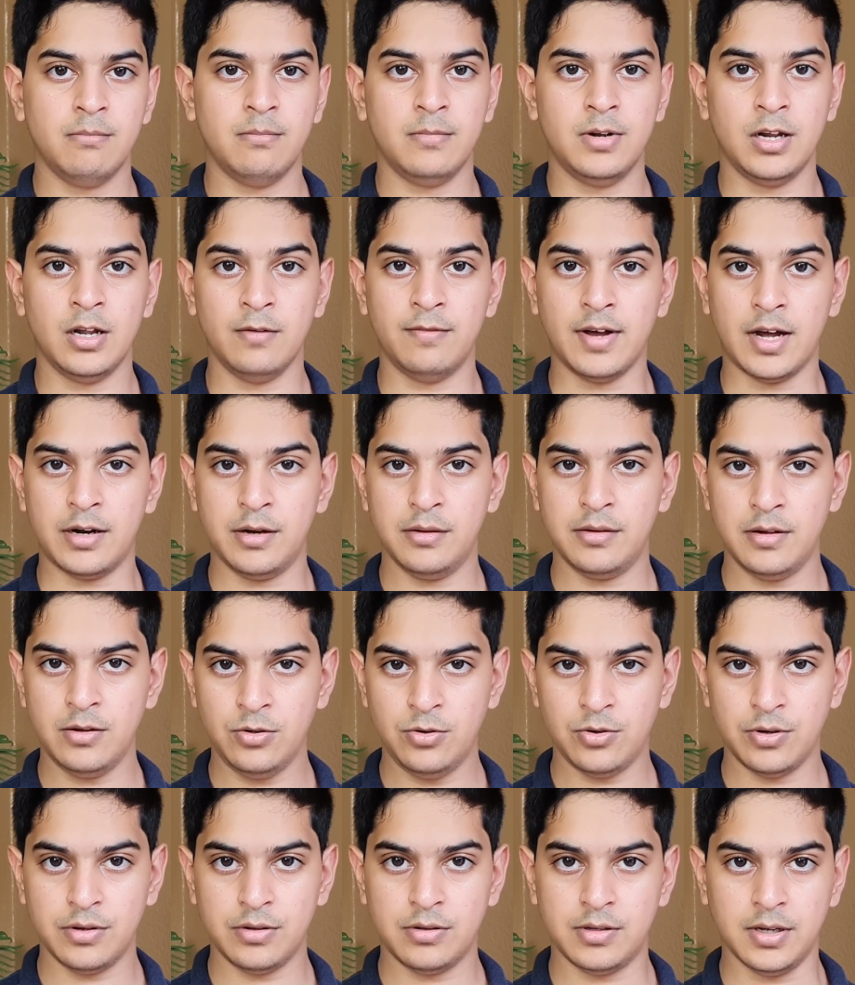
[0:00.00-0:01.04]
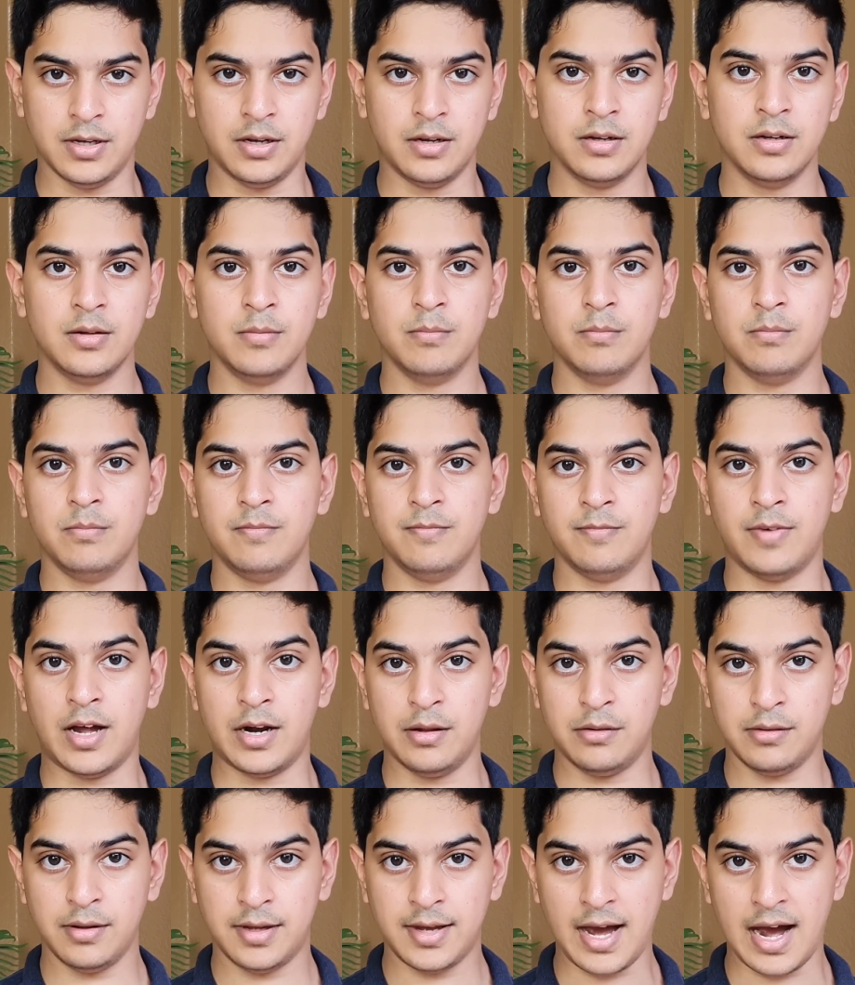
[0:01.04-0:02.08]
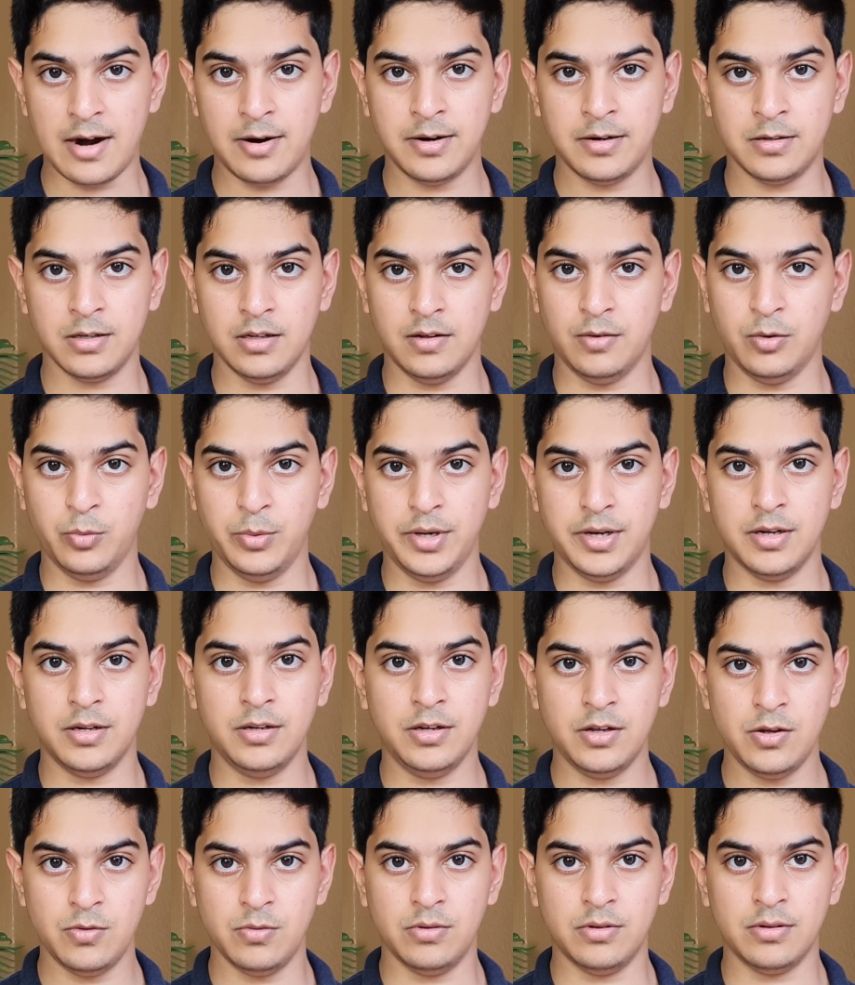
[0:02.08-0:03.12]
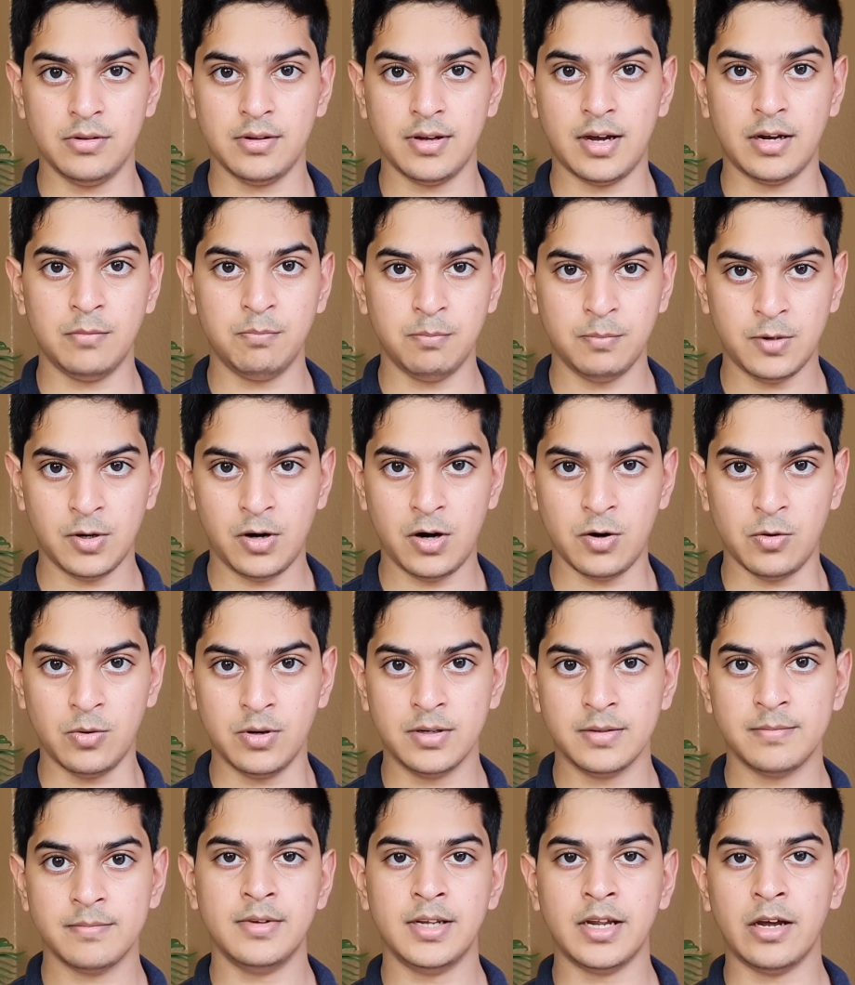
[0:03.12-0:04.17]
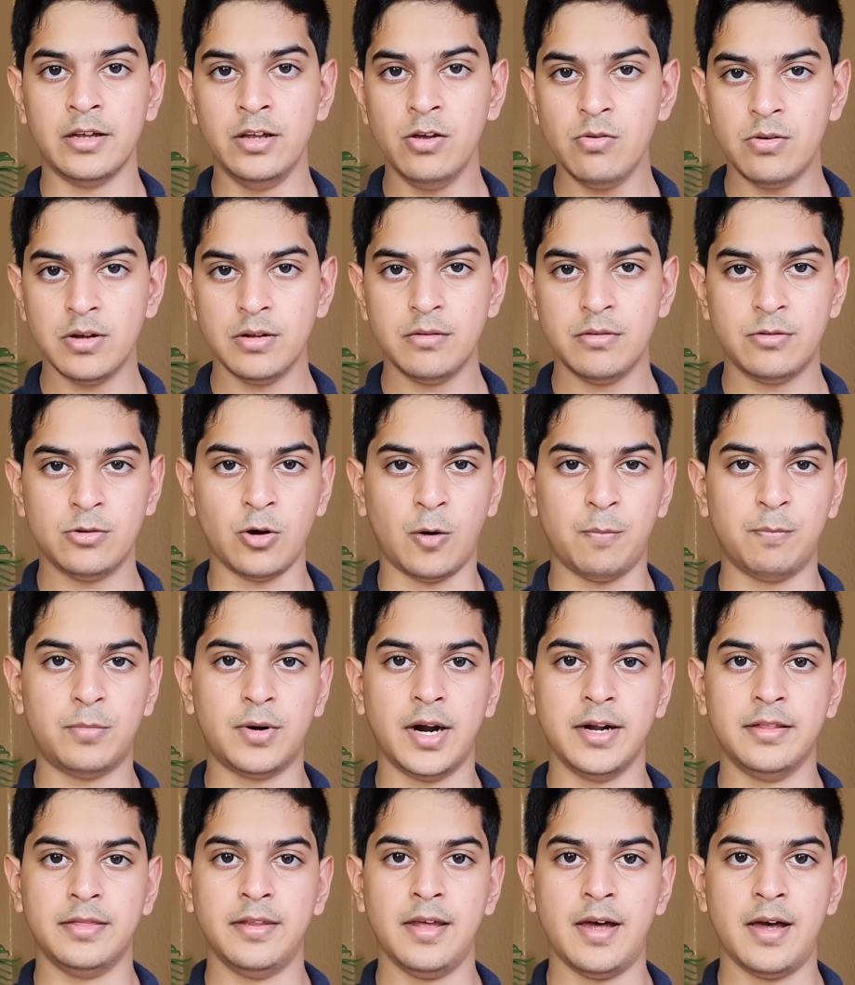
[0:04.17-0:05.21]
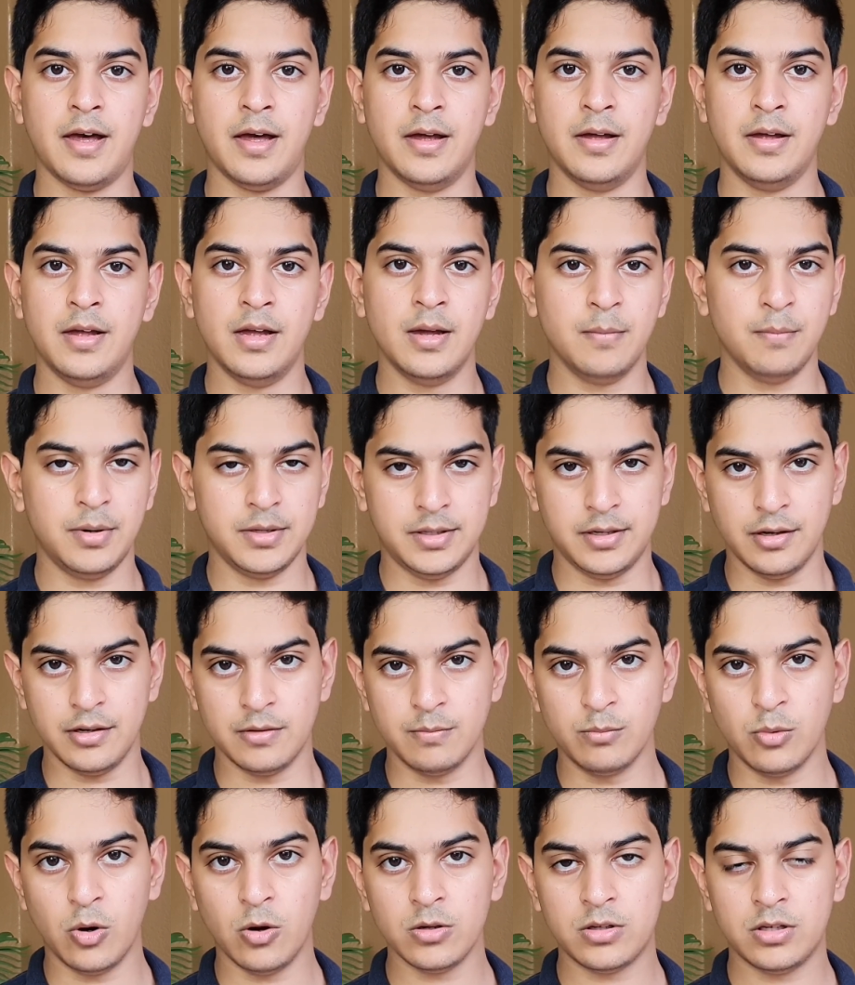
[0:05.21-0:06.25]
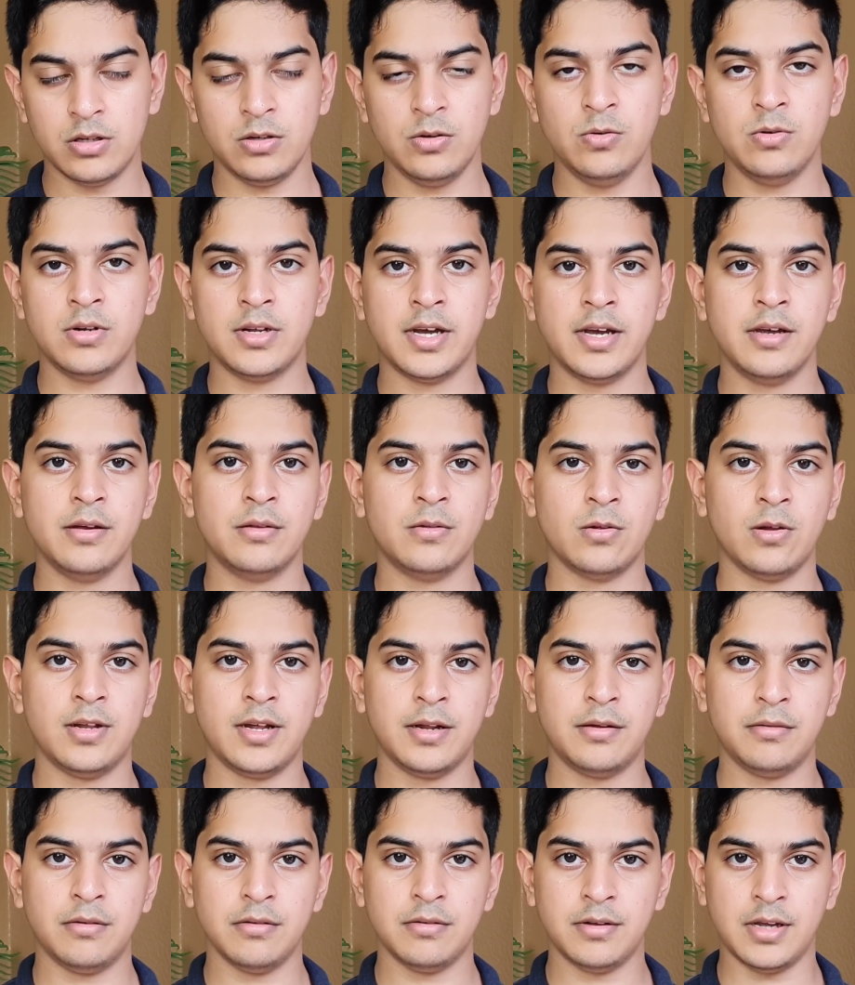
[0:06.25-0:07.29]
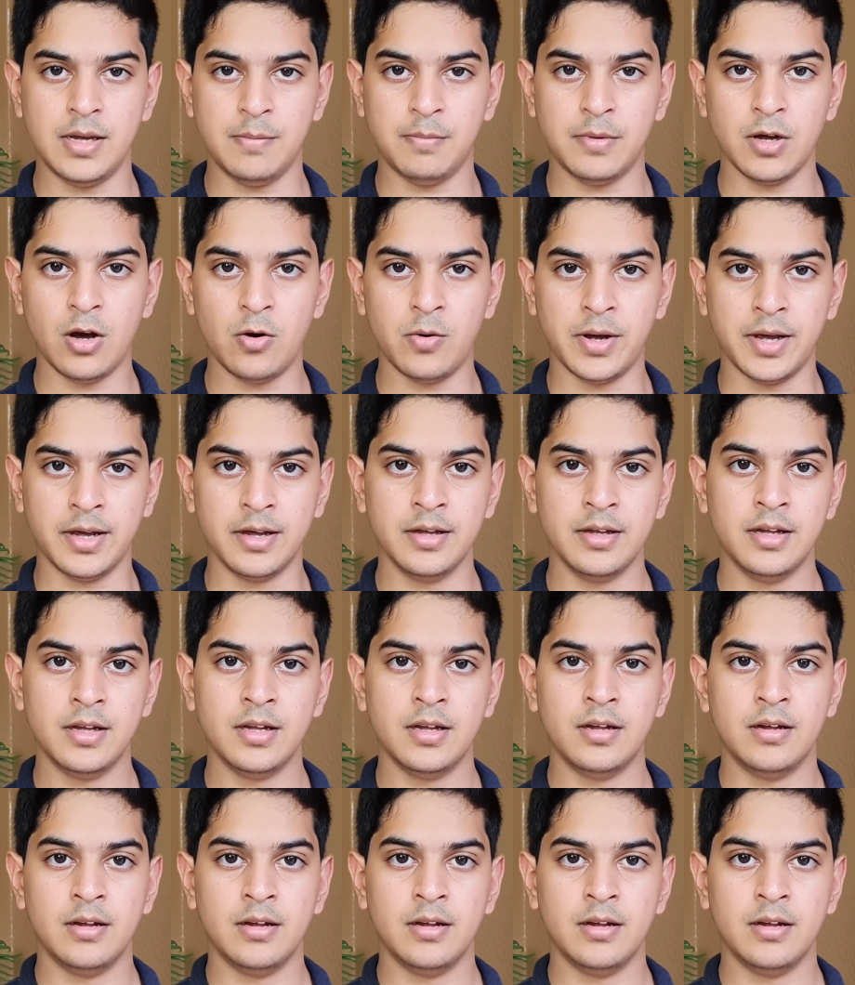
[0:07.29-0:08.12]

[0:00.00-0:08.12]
Now that is interesting. That is a character we can use and grow. Now you can stop right there, but there's more to UNE, so let's just keep going.